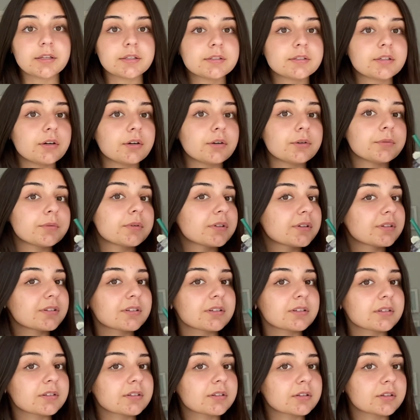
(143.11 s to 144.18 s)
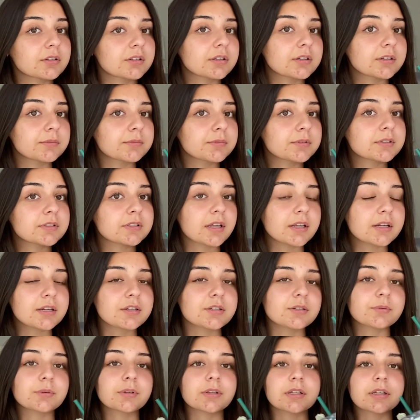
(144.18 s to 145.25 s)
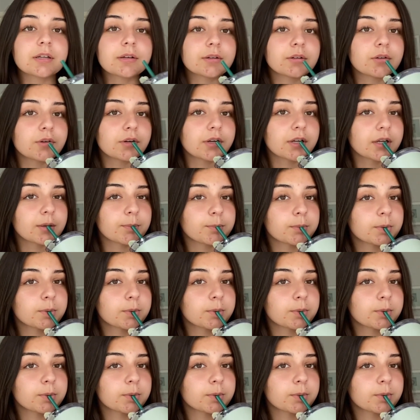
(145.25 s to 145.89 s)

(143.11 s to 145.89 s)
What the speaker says: so the sun is really annoying.